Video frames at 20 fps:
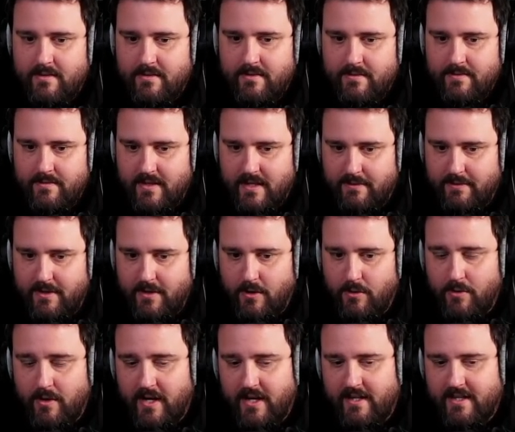There we go.
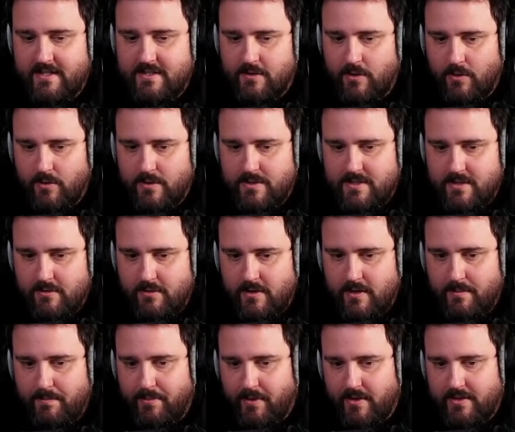And it's also gonna
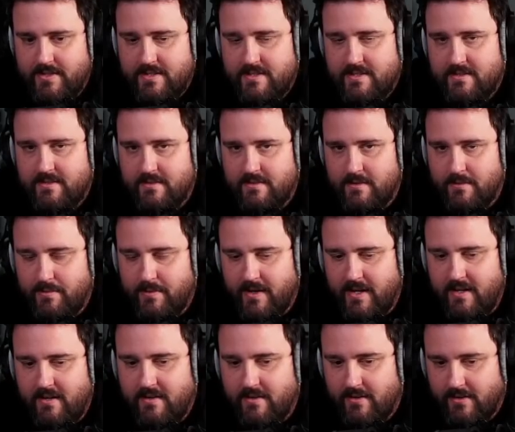bust the
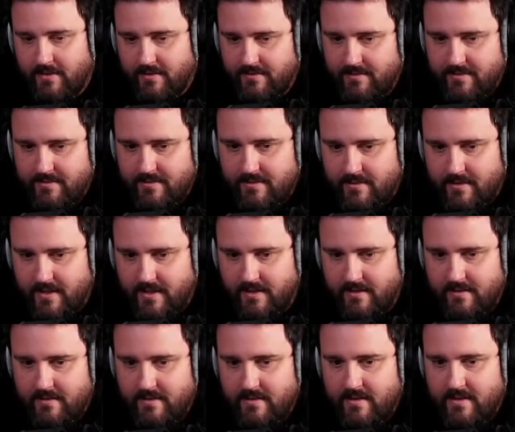breaker, right?
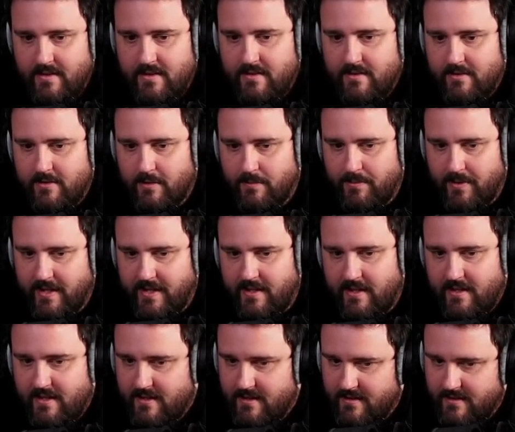
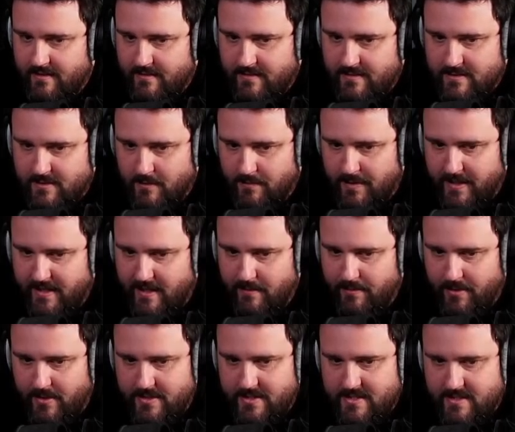Completely. It's completely
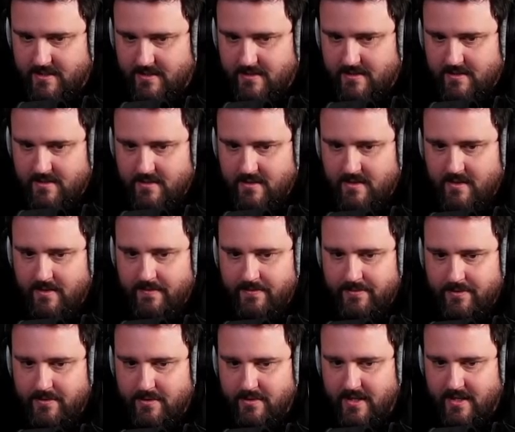busted.
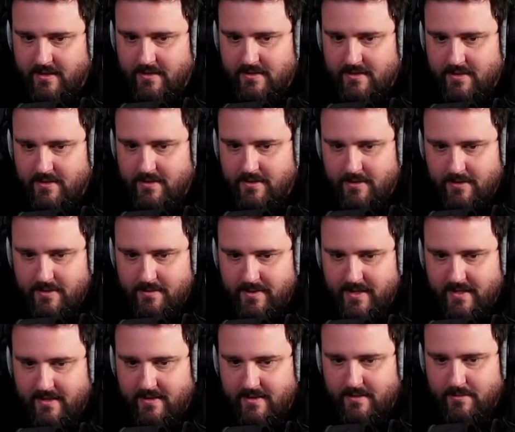You cannot turn on the
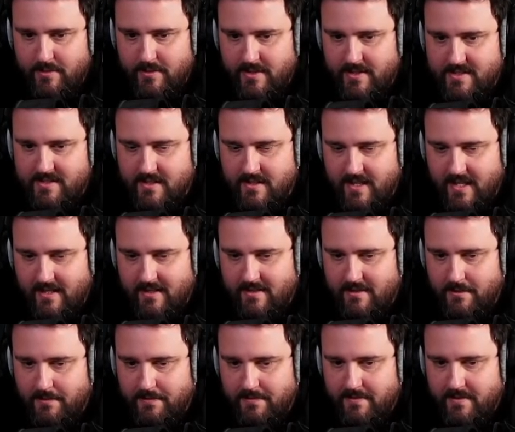breaker anymore. That's the
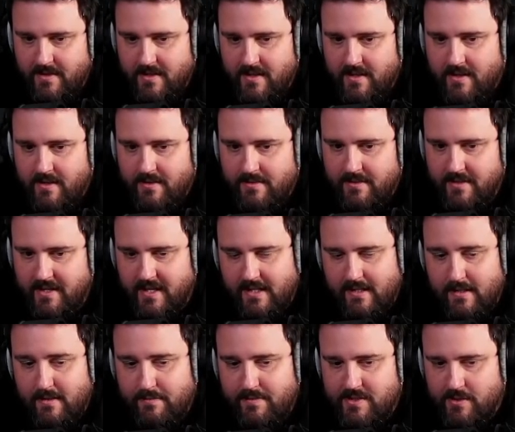negative. The
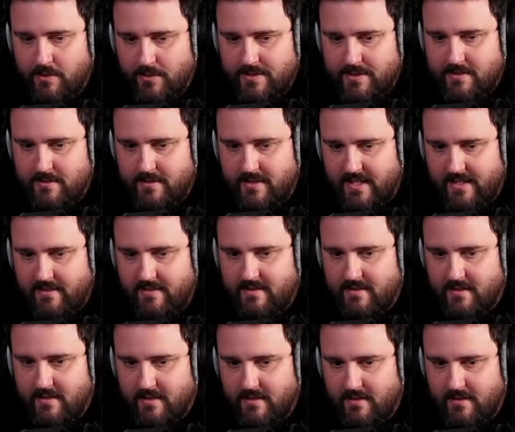negative is also
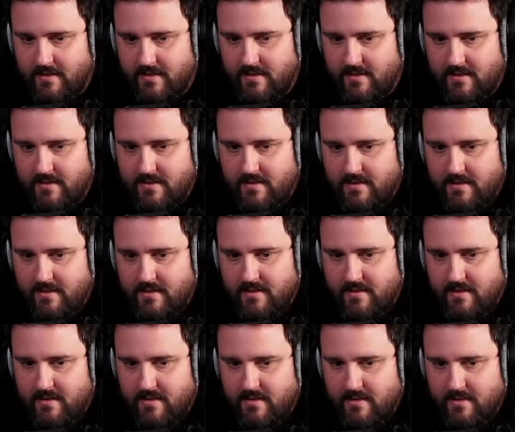that
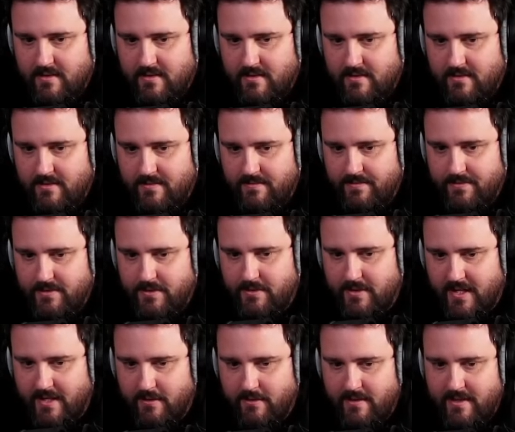you
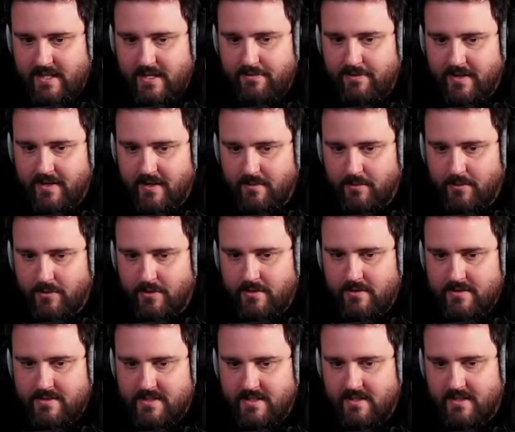cannot leave anymore.
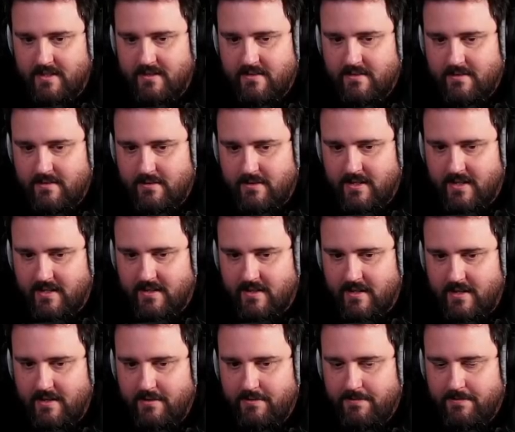See that? You can't
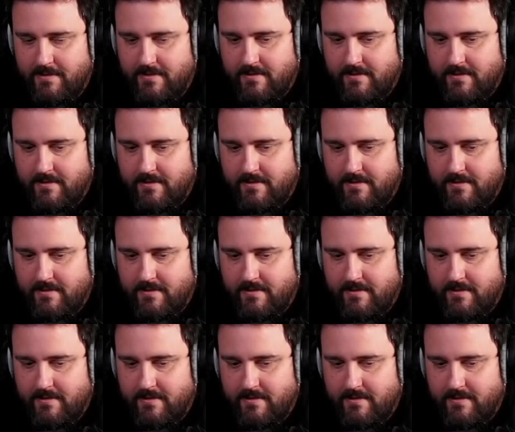leave.